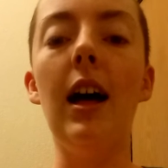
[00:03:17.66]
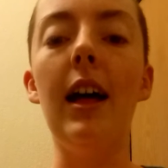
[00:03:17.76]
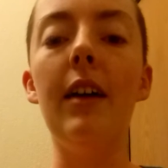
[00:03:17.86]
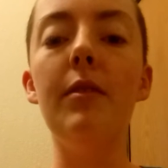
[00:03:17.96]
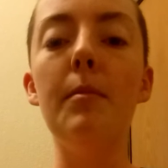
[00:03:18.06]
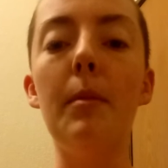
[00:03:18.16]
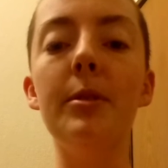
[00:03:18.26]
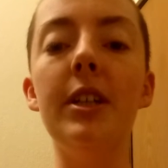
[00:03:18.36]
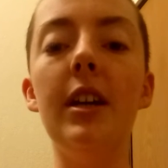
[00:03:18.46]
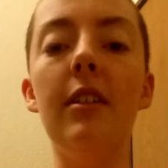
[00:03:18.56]
I have a
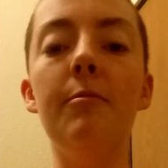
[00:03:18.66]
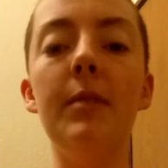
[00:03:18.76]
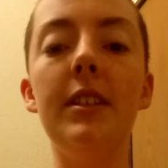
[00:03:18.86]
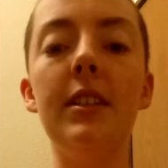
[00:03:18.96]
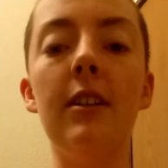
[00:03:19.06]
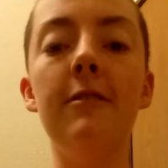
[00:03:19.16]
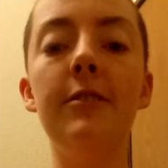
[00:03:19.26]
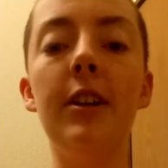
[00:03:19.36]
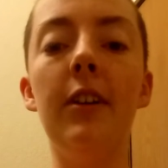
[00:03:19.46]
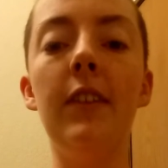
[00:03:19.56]
memory of myself
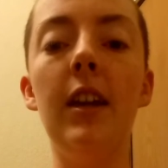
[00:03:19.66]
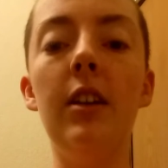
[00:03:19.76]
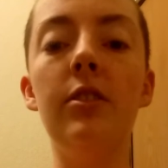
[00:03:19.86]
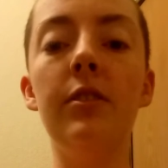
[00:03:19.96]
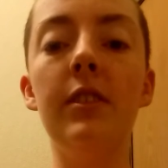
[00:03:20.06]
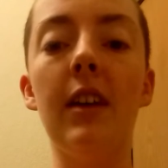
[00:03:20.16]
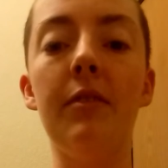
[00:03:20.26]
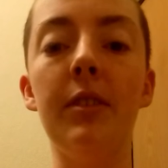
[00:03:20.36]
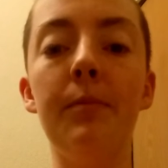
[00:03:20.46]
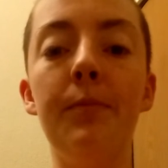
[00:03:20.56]
around the age of
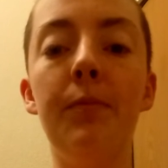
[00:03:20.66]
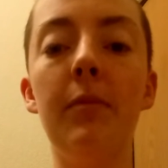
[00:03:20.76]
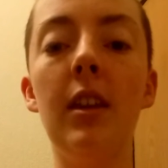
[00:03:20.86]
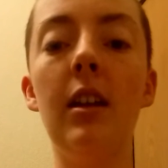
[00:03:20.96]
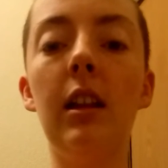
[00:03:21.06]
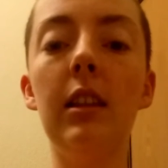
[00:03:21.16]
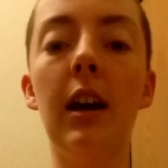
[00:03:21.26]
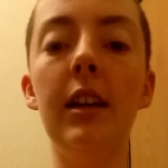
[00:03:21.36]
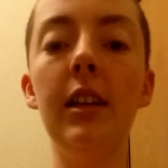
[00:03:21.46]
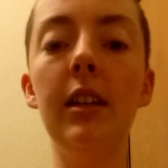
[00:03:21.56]
7.
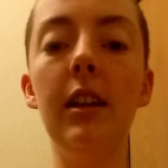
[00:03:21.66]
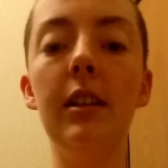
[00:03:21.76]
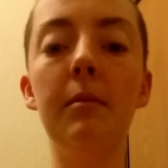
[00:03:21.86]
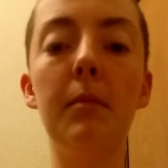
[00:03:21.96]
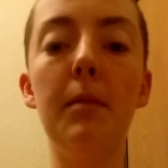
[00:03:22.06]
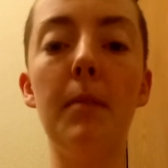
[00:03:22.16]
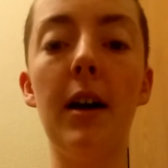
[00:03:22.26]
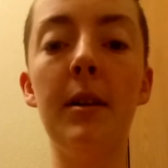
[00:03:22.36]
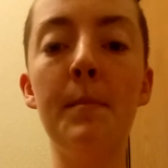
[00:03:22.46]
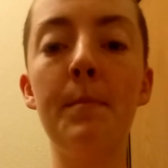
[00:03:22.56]
Lying in my
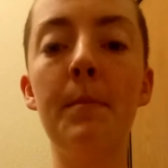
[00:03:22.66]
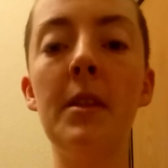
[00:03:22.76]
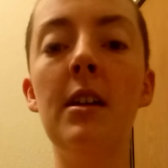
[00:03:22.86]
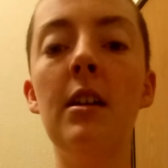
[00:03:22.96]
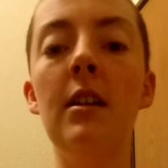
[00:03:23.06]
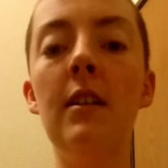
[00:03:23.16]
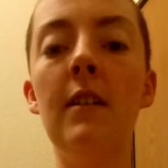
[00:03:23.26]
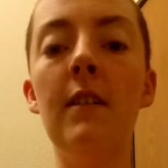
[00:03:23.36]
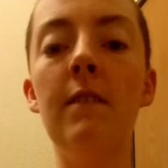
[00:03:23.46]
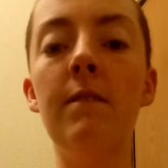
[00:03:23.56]
bed,
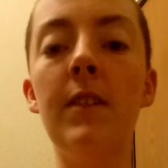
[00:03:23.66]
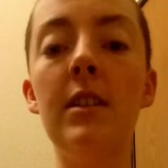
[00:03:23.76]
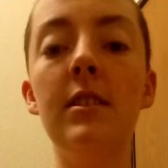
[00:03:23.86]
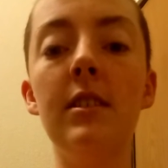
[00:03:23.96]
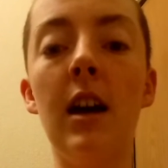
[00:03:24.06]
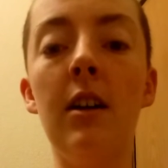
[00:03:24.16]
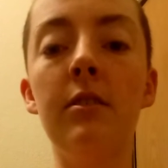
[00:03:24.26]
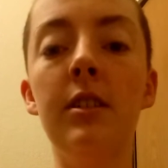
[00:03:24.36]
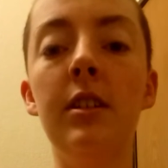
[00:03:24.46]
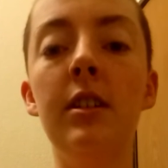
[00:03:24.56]
face
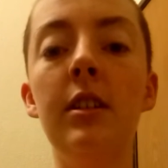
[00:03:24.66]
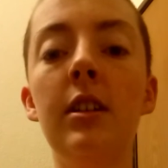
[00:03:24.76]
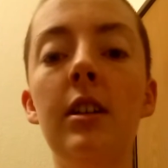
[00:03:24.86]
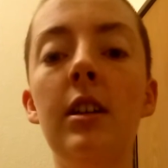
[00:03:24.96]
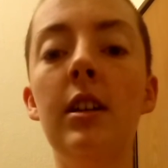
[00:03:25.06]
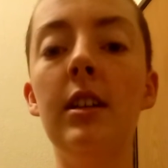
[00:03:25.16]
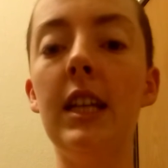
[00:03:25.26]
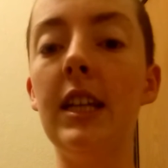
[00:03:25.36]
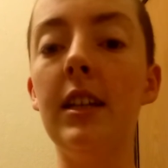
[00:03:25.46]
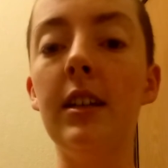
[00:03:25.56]
down,
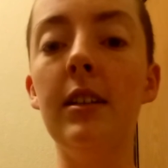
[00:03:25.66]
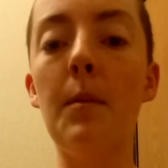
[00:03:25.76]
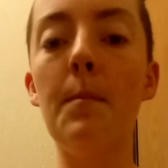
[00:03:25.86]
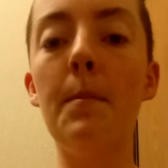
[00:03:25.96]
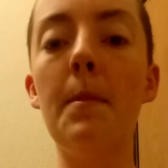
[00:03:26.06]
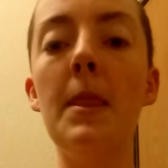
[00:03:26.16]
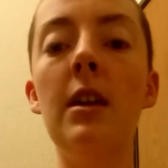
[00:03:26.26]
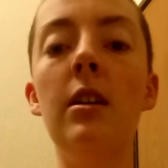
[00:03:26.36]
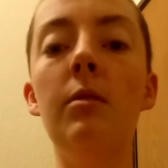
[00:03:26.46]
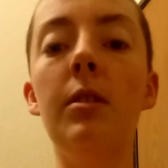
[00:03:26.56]
naked,
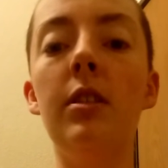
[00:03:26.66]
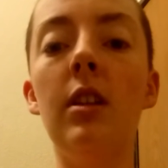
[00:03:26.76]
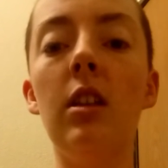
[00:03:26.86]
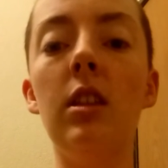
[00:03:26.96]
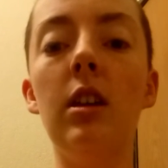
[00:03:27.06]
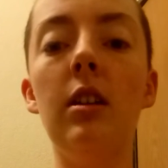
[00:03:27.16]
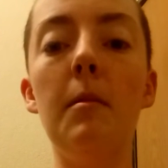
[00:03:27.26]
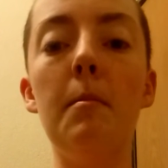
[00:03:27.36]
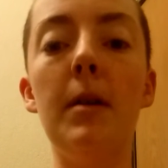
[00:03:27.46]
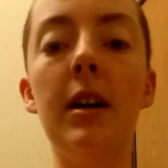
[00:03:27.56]
with nothing
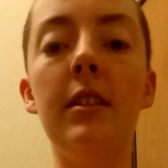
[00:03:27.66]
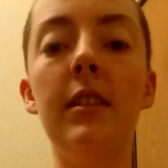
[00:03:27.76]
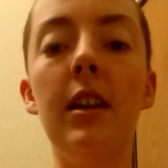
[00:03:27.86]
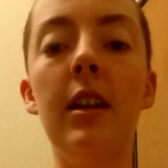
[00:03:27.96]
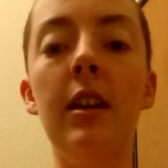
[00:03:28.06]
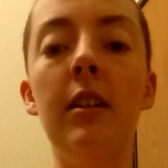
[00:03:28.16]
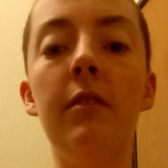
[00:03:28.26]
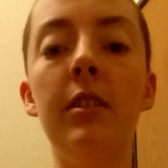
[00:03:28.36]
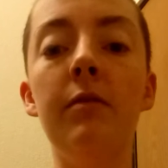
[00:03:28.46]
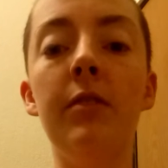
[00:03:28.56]
but
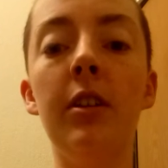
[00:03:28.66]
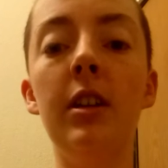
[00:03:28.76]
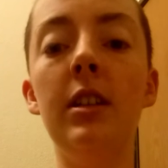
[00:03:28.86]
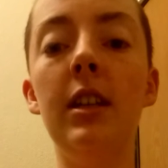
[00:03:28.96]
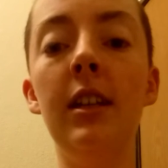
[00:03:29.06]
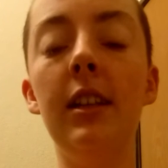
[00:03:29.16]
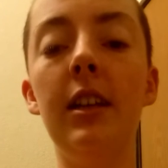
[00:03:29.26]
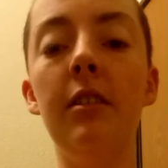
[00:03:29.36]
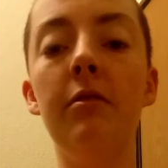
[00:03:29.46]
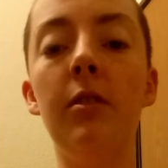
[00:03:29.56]
a very
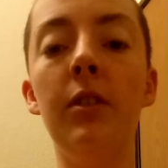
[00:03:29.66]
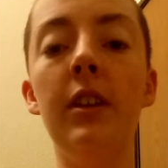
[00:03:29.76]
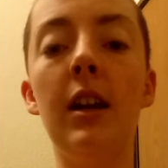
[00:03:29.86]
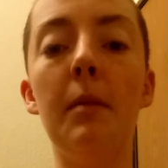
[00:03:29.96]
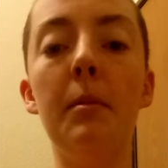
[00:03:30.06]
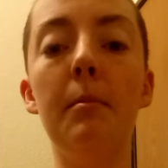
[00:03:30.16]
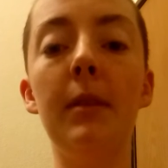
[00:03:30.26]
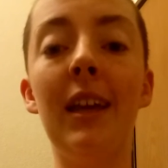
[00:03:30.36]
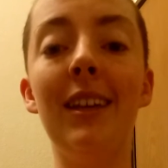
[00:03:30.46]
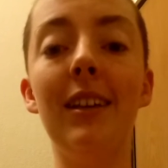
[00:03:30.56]
neatly folded up
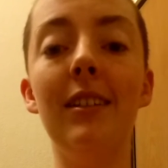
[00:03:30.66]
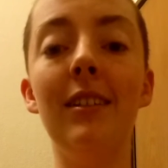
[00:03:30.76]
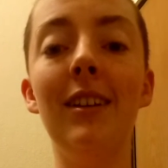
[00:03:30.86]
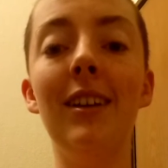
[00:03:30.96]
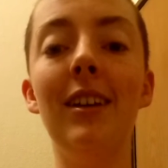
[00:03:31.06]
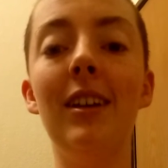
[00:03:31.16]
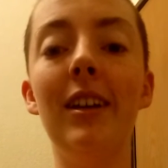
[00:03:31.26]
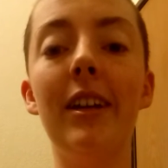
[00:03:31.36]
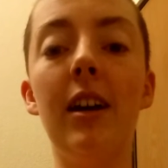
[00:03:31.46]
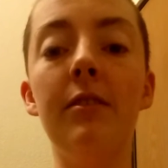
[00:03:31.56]
blanket
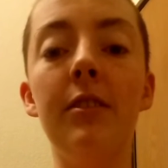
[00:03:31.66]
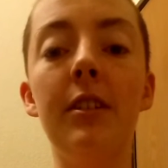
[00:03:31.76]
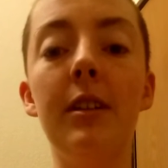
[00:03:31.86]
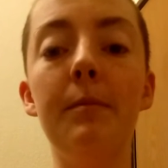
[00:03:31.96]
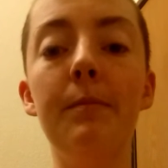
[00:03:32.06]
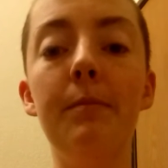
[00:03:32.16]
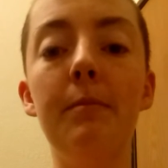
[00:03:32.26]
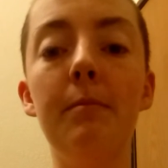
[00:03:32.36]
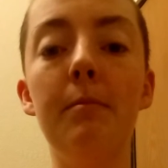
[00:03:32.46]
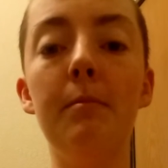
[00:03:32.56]
covering
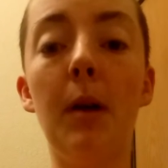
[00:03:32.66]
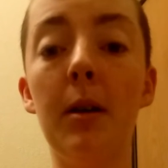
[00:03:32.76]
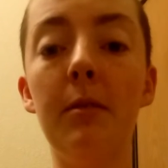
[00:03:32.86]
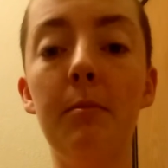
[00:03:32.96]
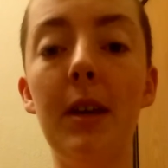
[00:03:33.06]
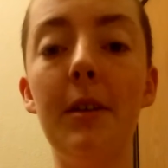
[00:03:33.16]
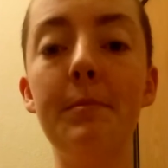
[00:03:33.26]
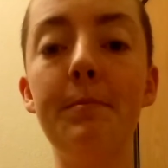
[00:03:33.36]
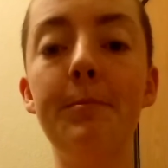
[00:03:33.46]
part of me.